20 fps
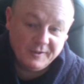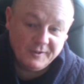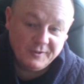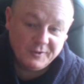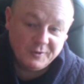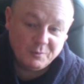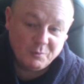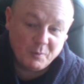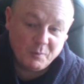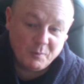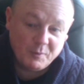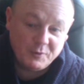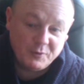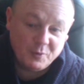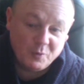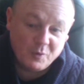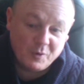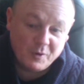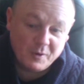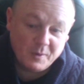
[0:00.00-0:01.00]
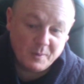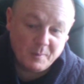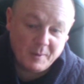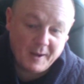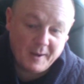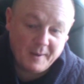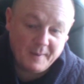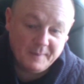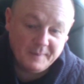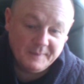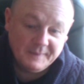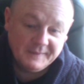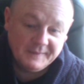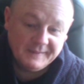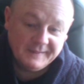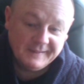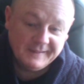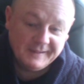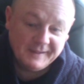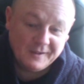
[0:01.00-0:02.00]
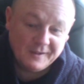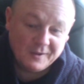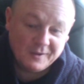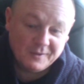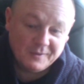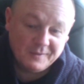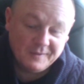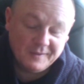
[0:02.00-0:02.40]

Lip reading: And when we're talking about, you know,